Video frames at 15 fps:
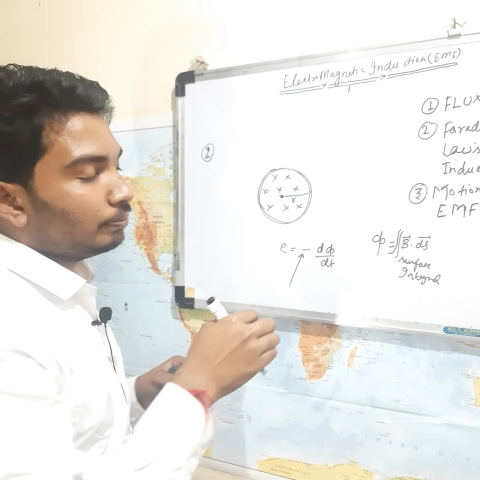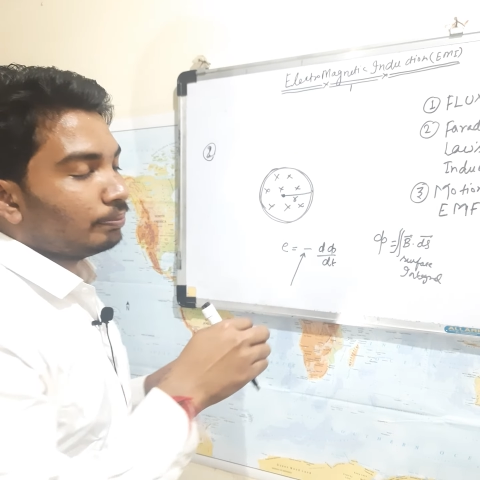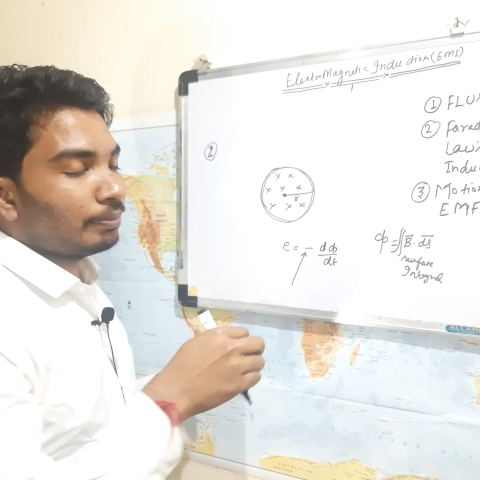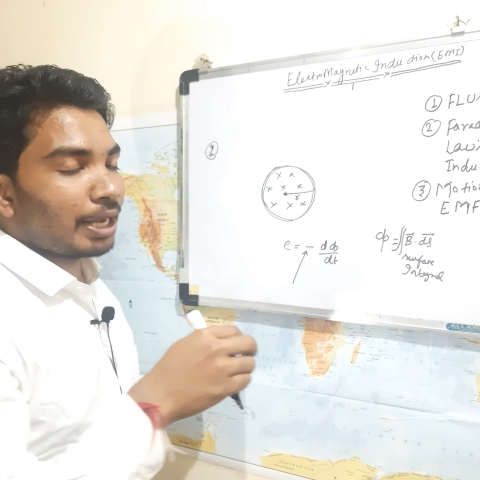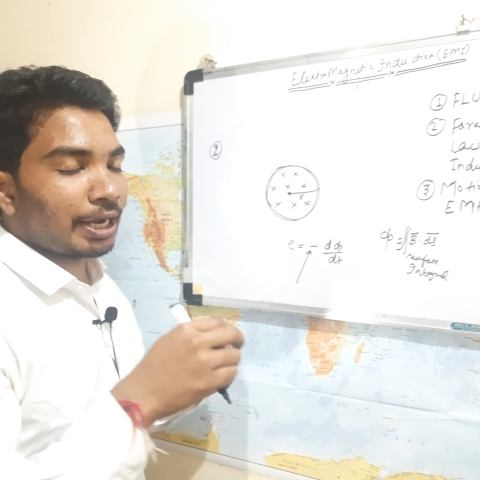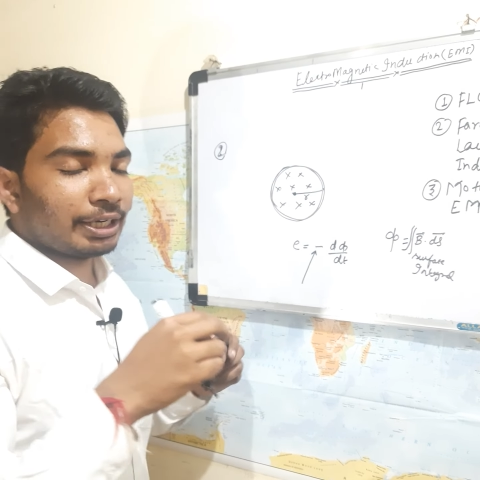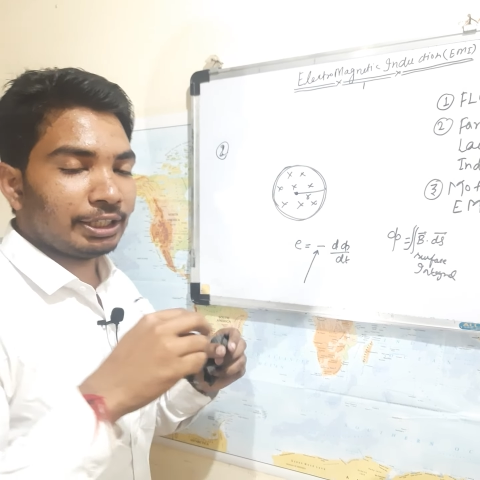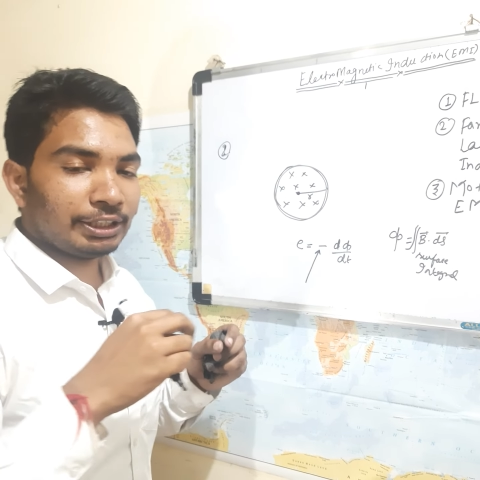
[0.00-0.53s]

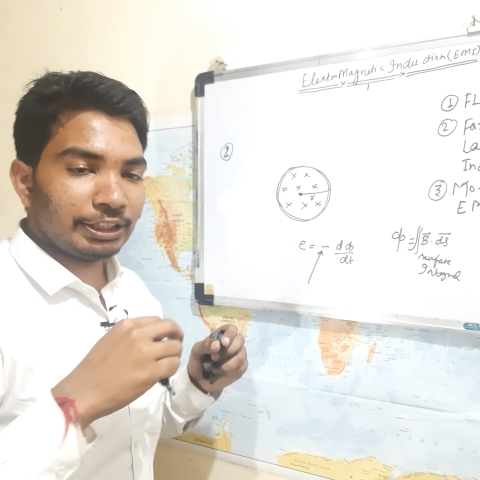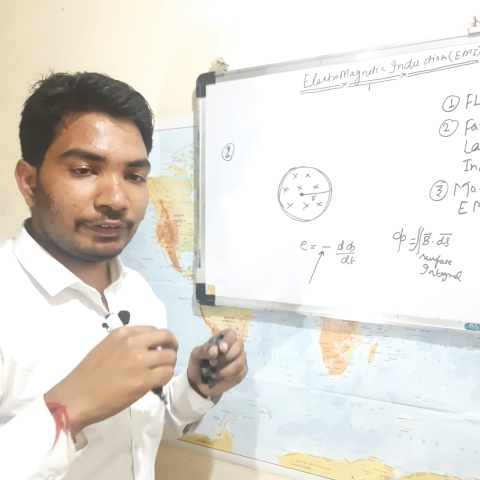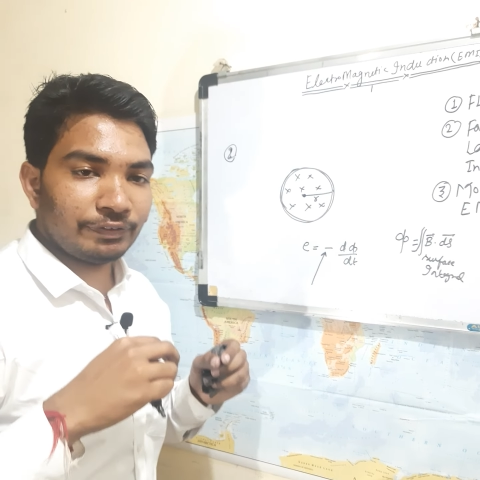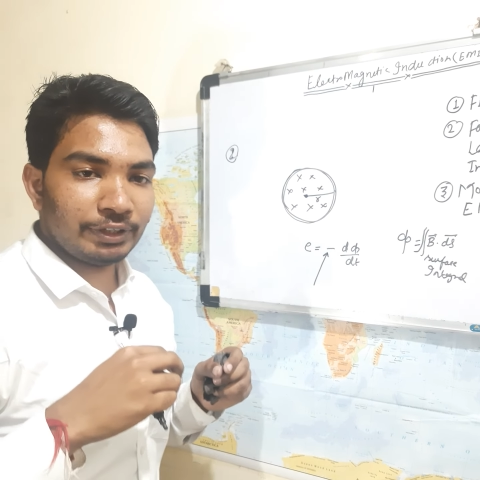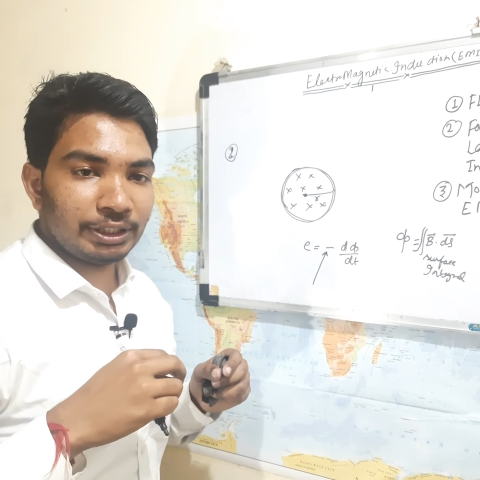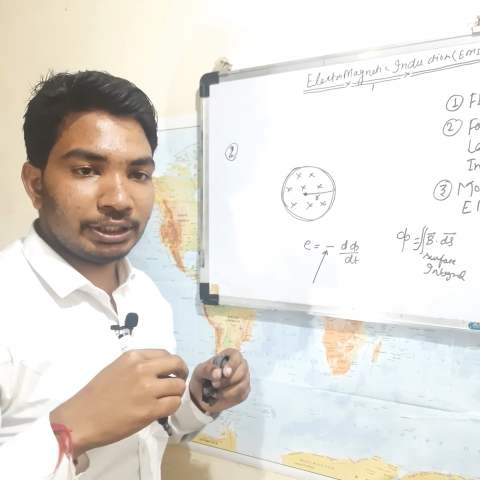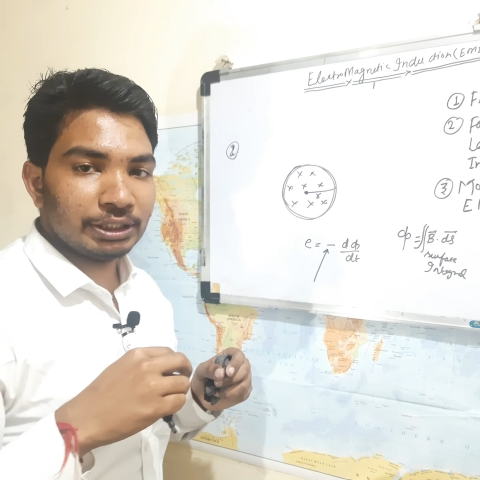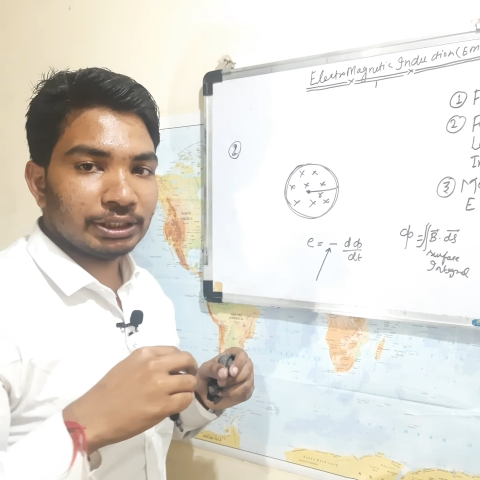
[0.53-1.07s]
magnetic
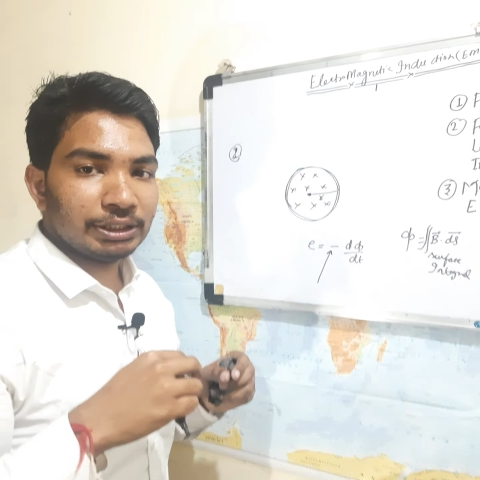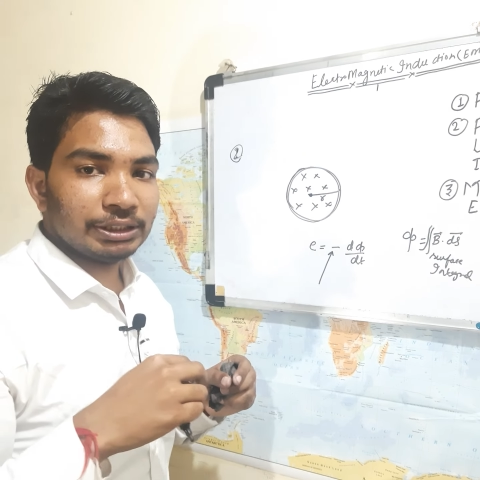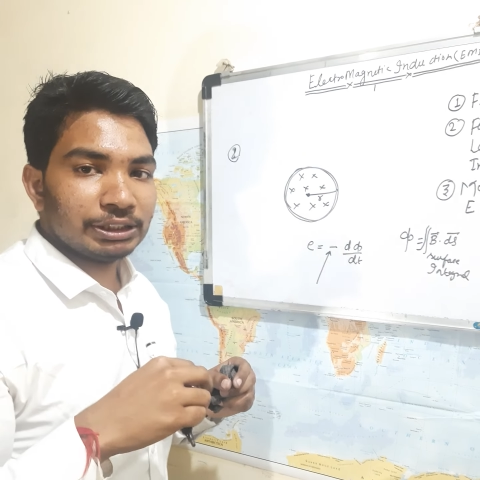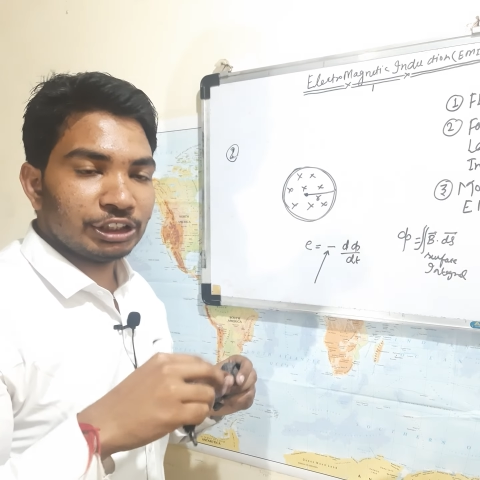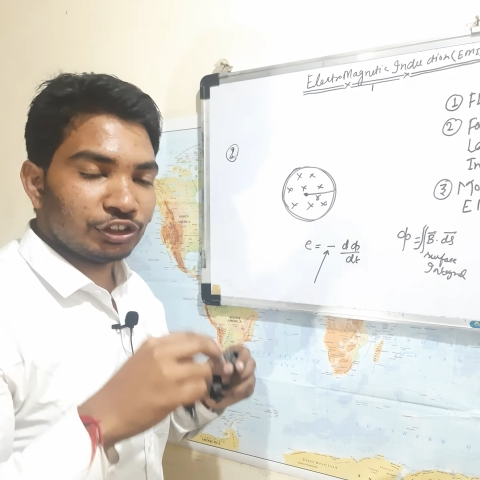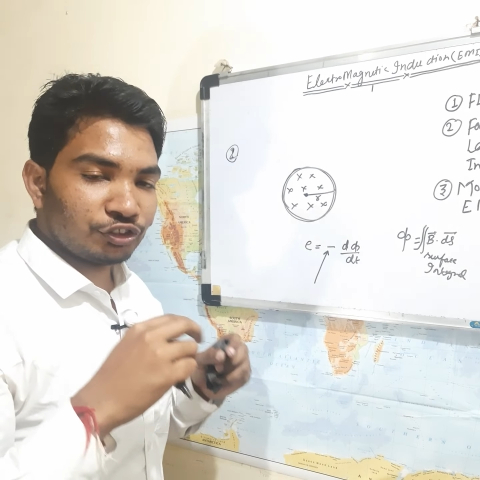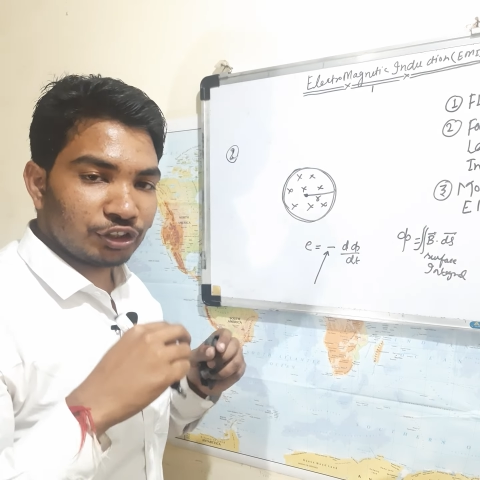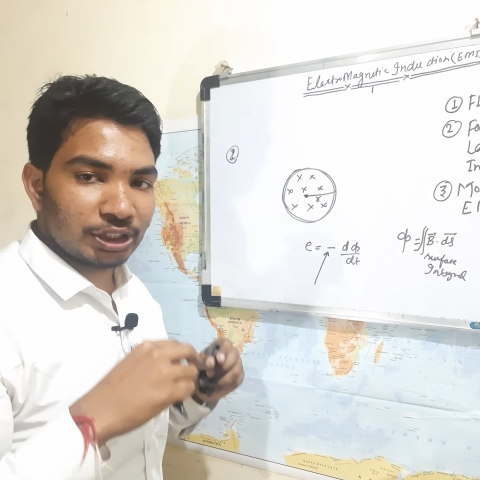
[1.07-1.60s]
field
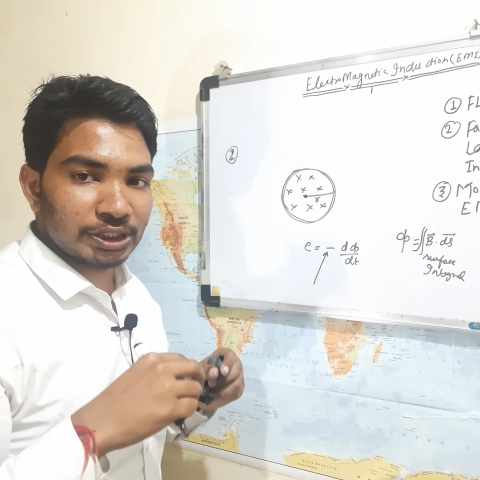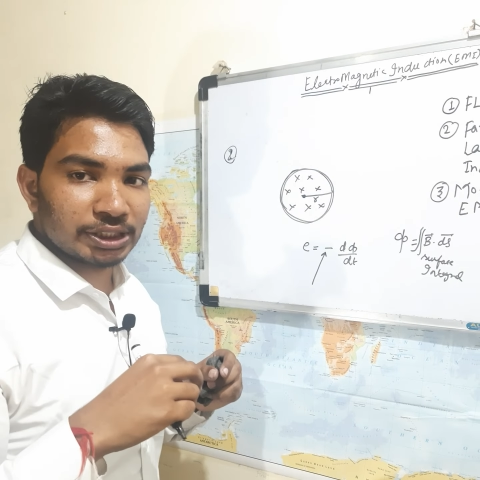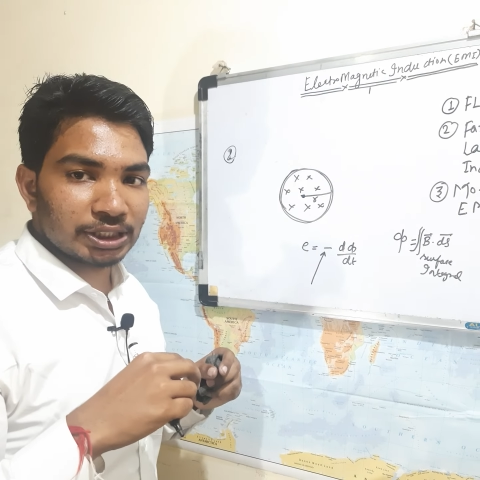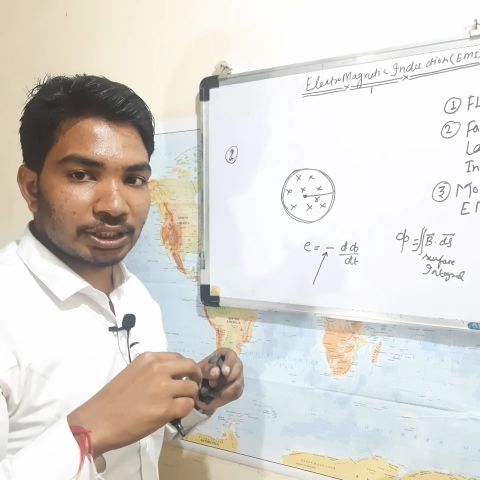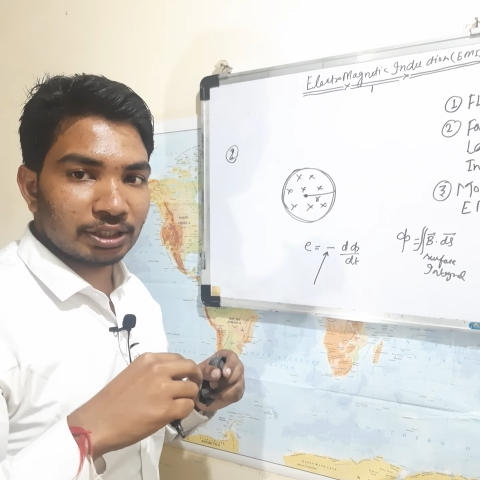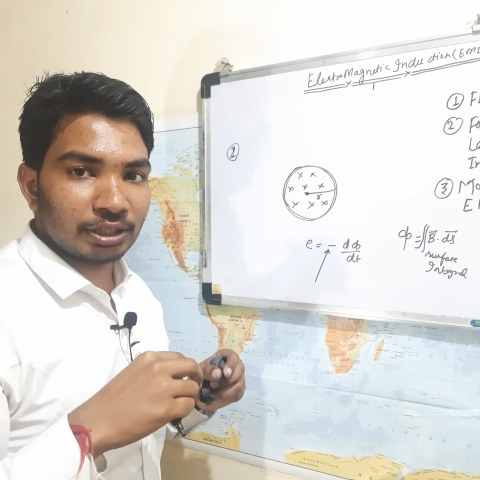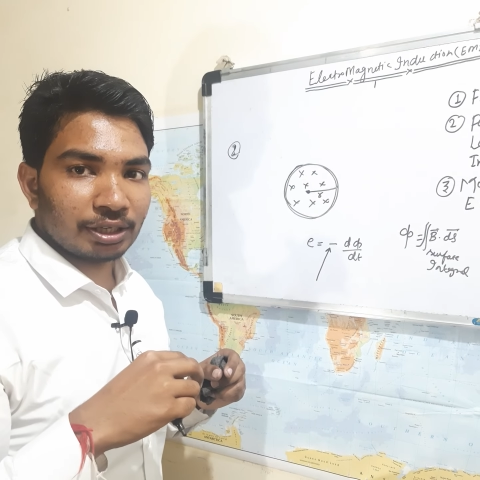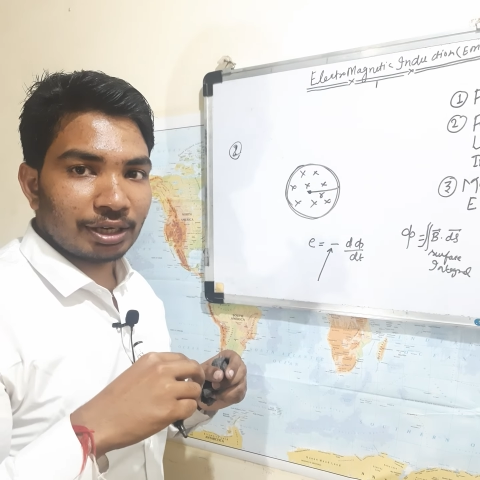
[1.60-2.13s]
is
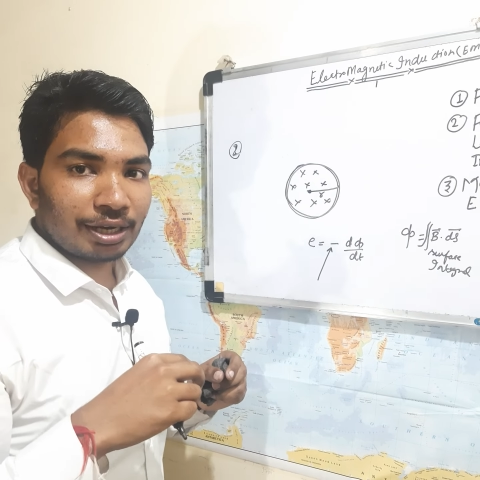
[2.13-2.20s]
changing,